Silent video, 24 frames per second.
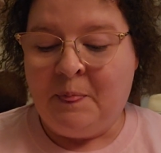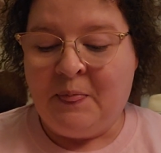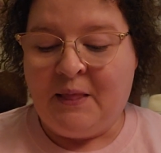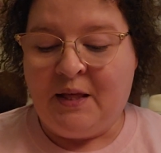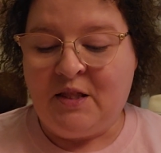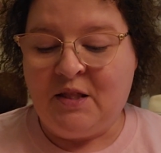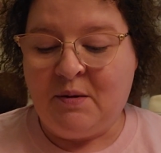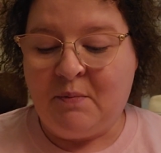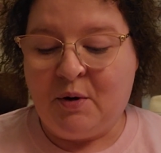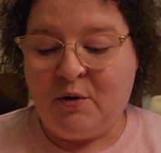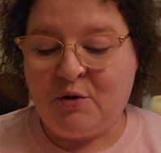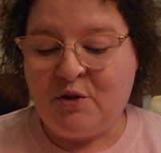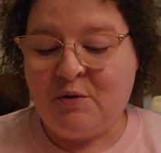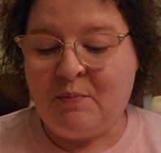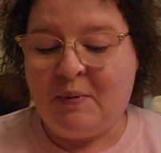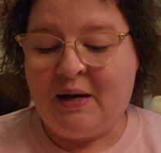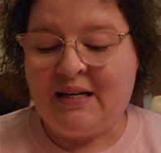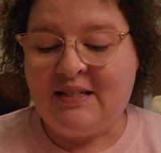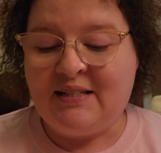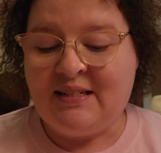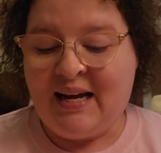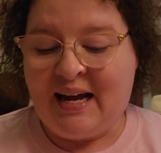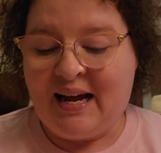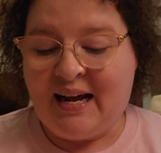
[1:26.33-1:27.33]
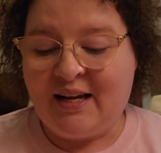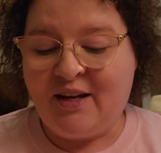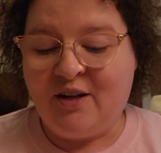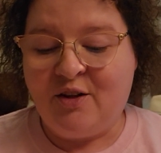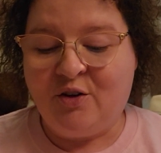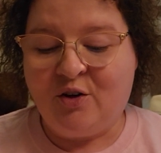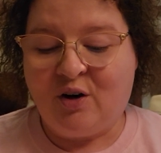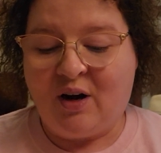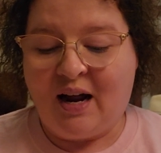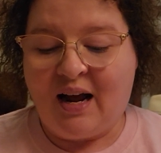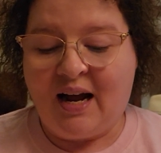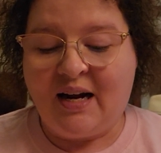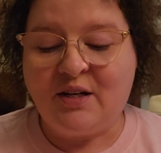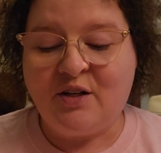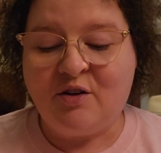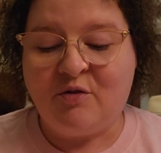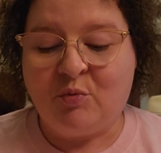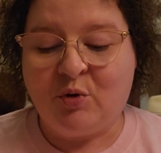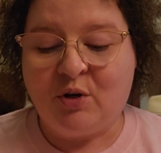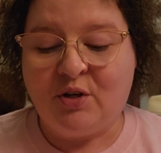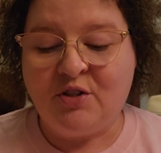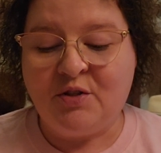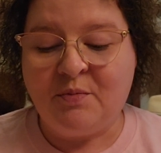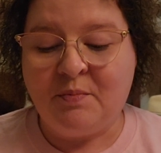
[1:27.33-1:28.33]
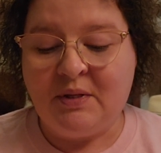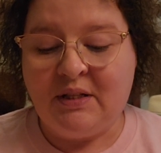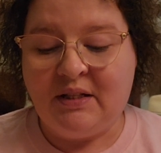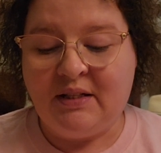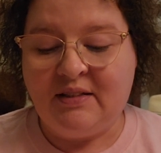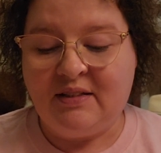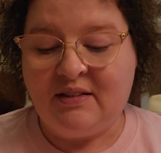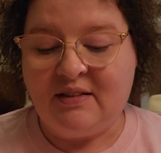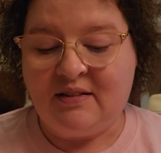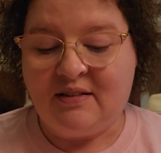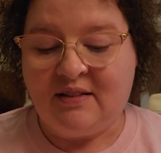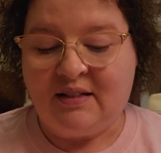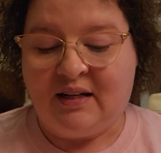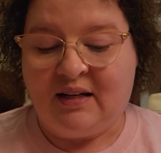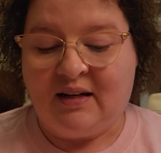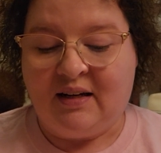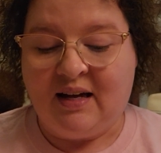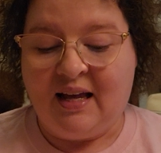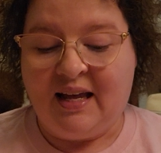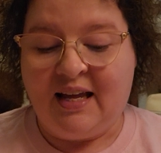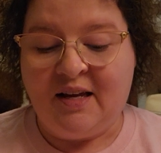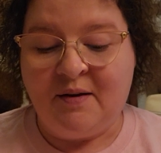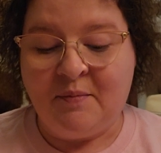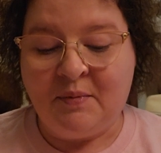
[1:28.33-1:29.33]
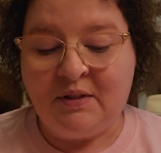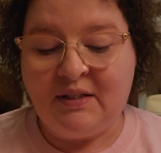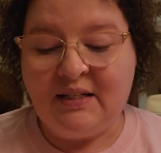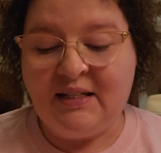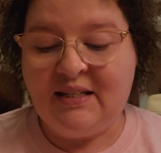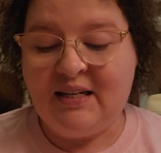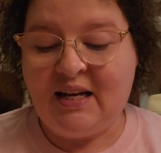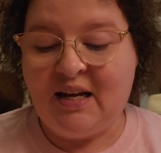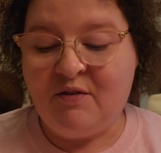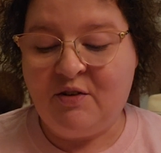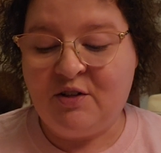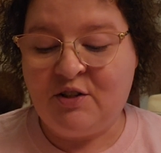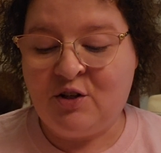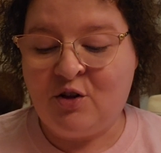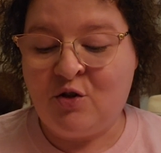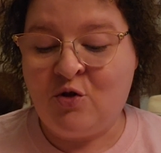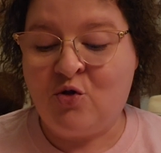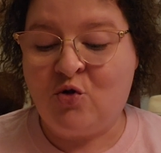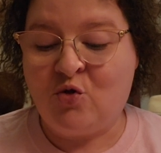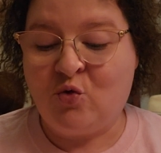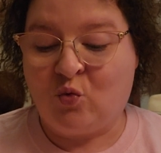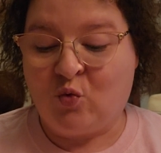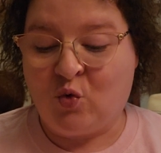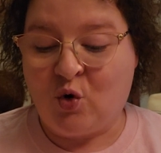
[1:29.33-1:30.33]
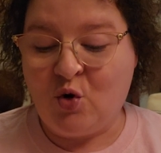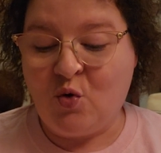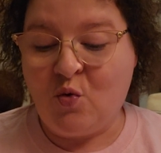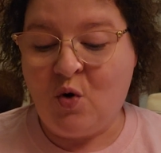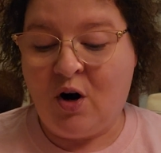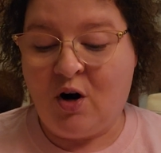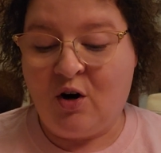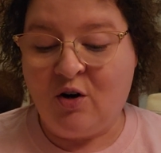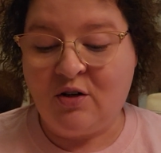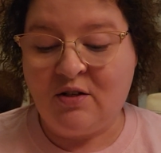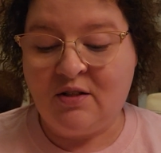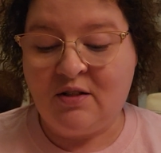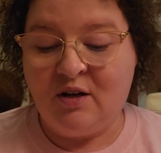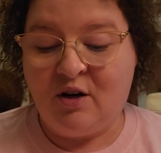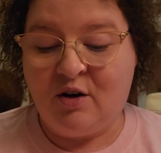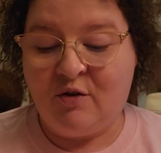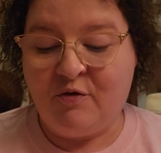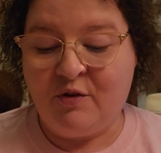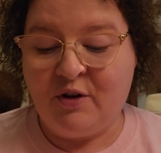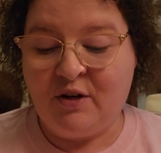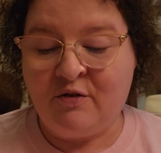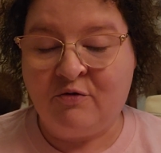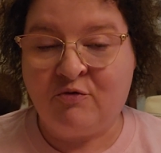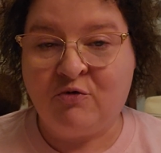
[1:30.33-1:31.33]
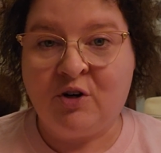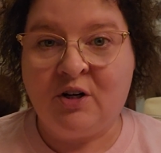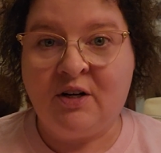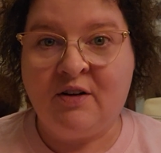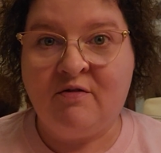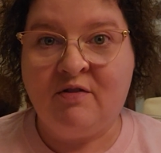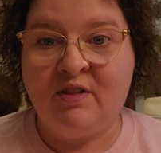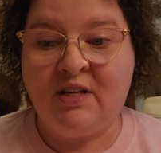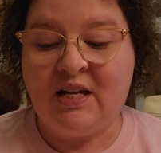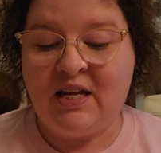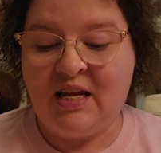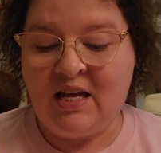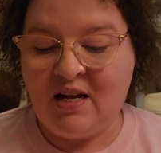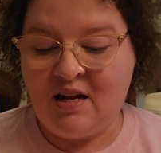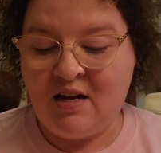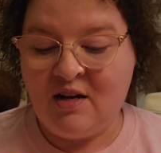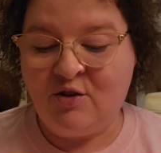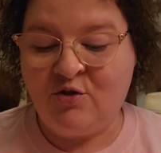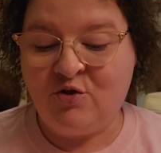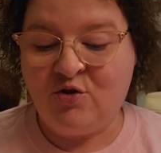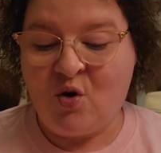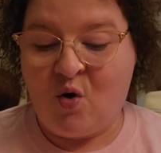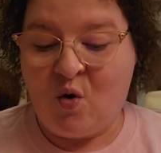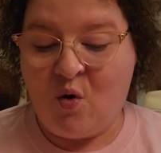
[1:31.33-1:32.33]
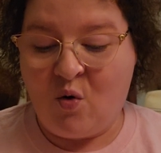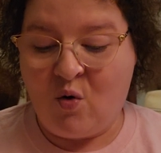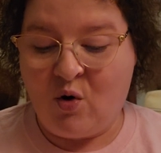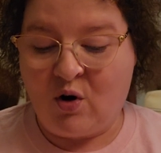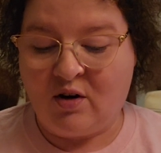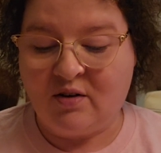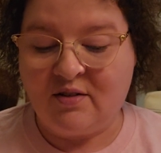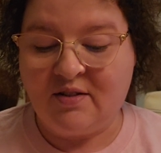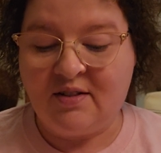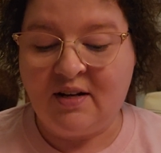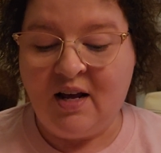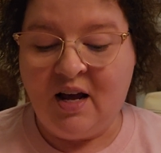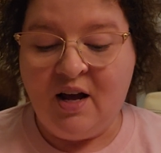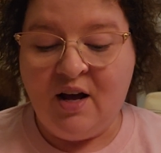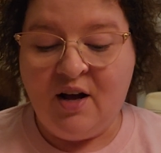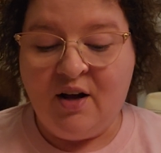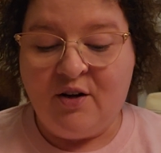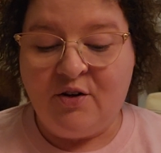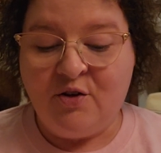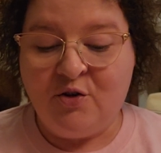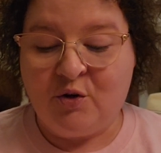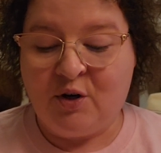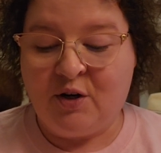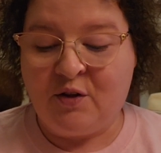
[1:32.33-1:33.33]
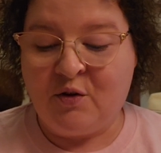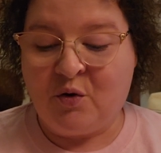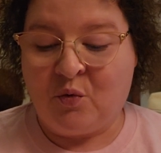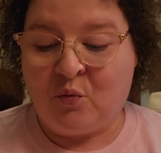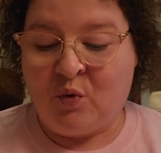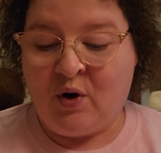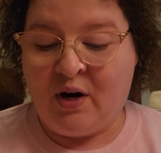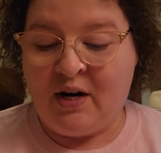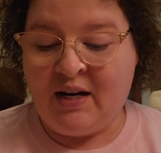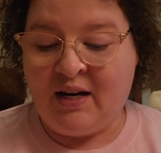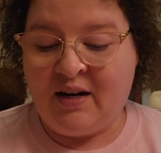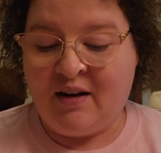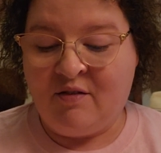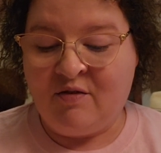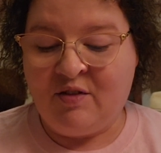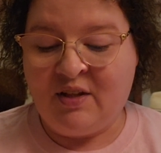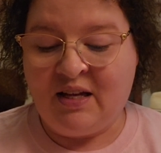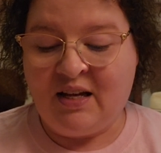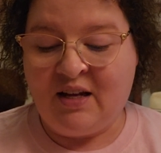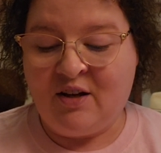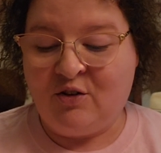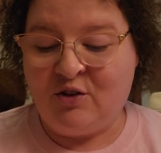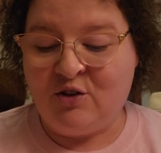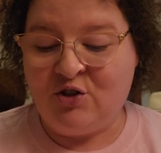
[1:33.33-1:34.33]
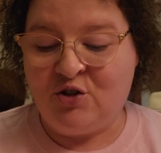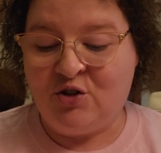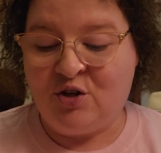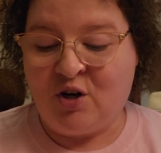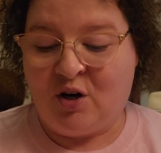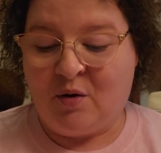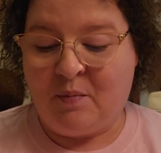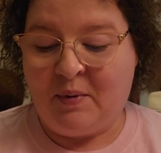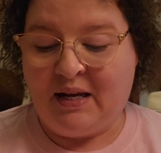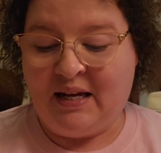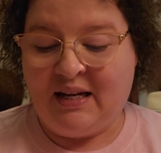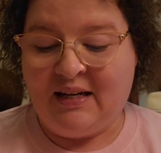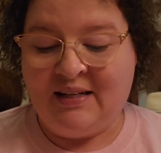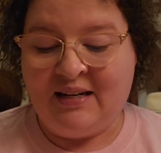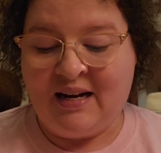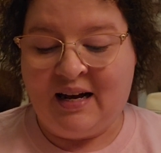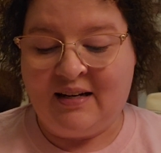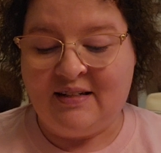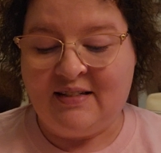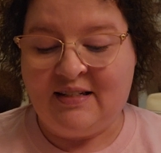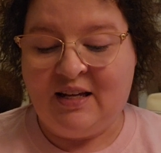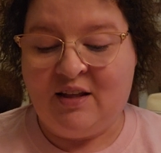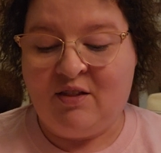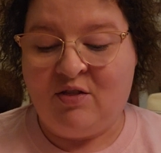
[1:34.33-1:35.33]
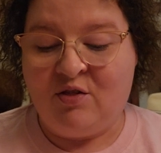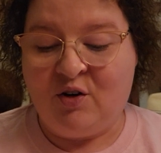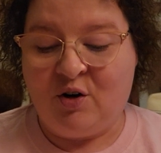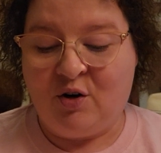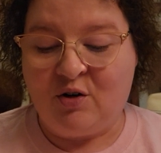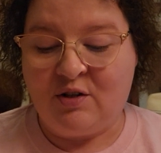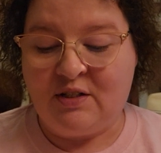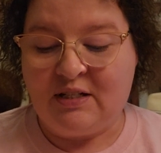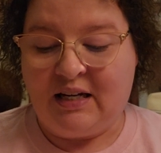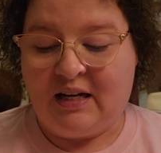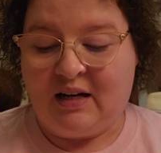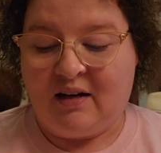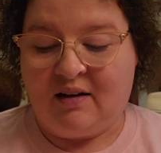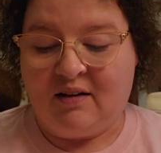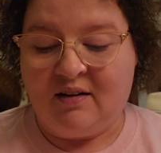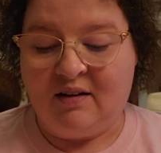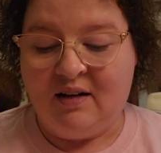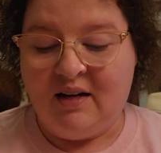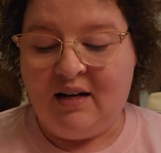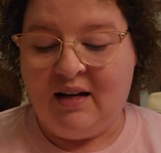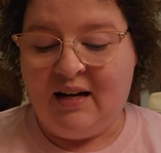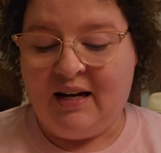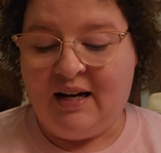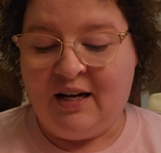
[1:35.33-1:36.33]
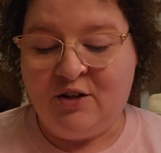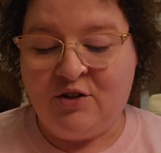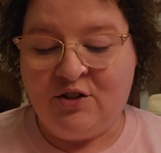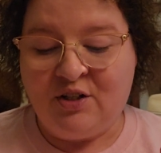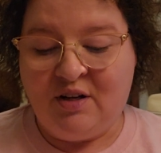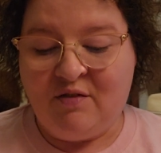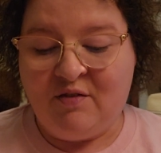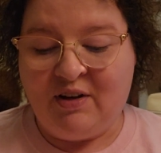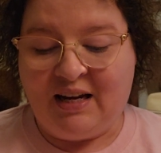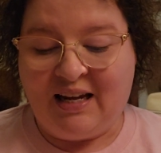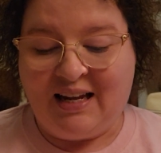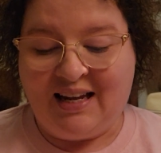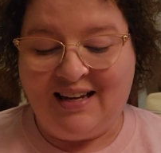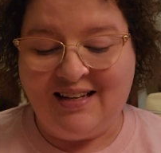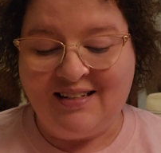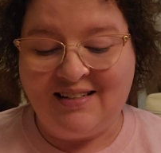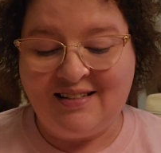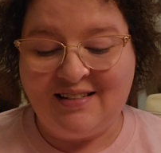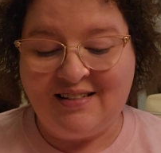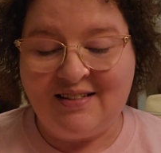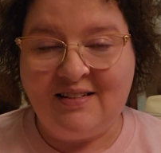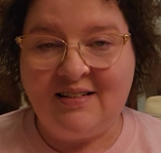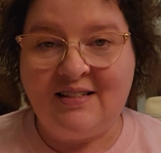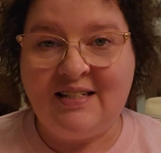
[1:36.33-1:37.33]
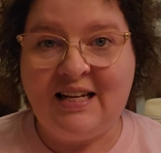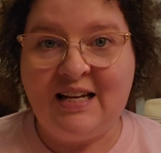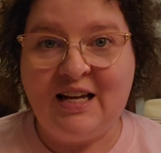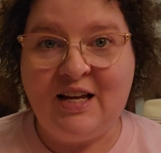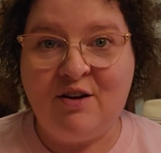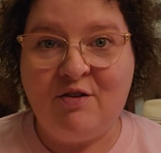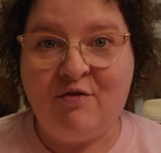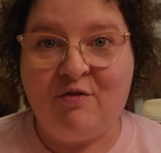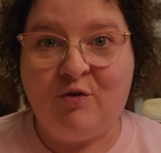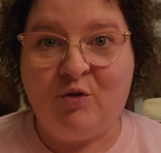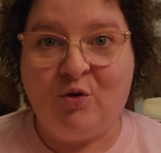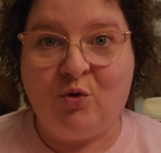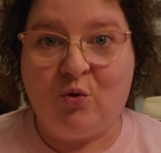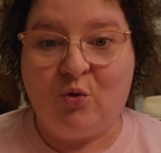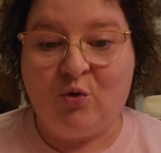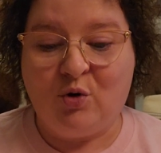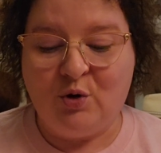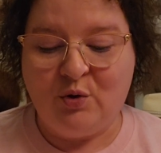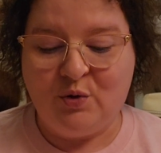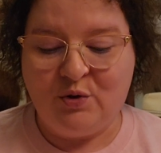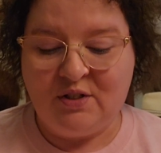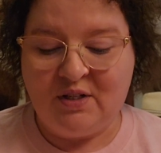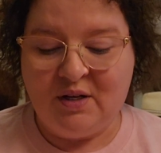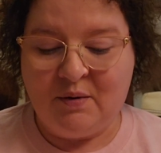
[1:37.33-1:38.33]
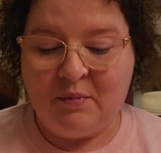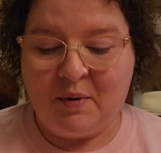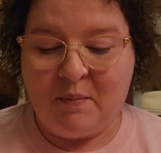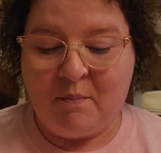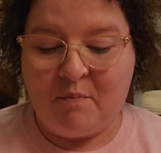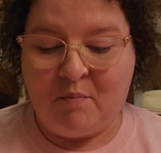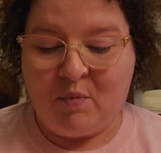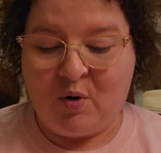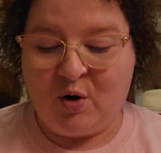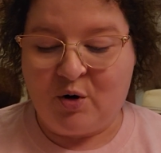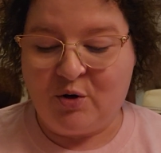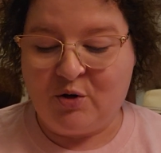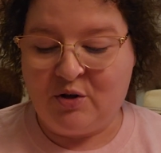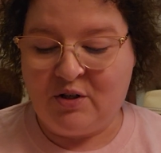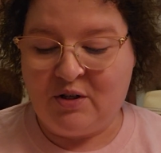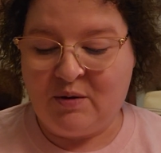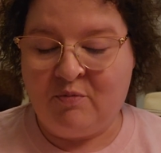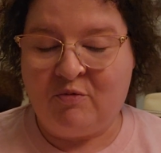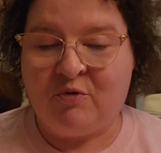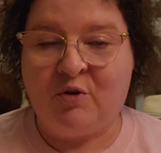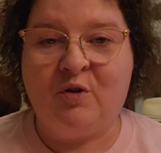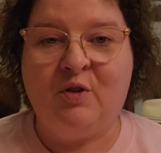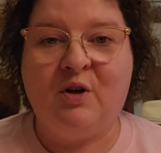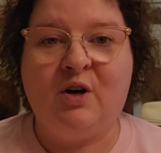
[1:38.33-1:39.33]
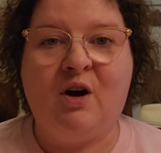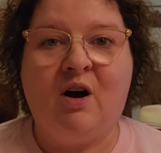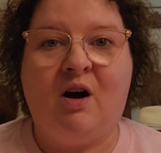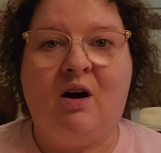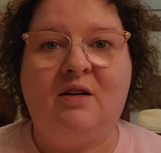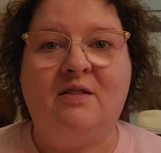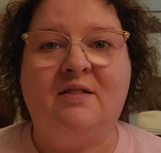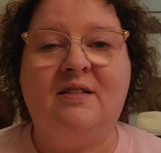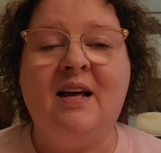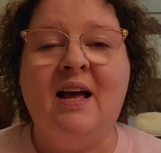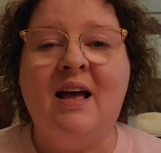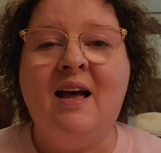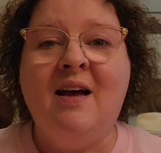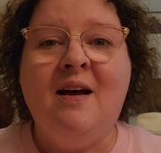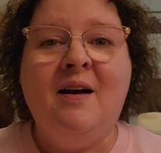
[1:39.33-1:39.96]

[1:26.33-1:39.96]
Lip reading: In the most spectacular act of British militancy, Emily Davison threw herself in front of the King's horse during the running of the English Derby in 1913, achieving instant, if gruesome, martyrdom for the cause.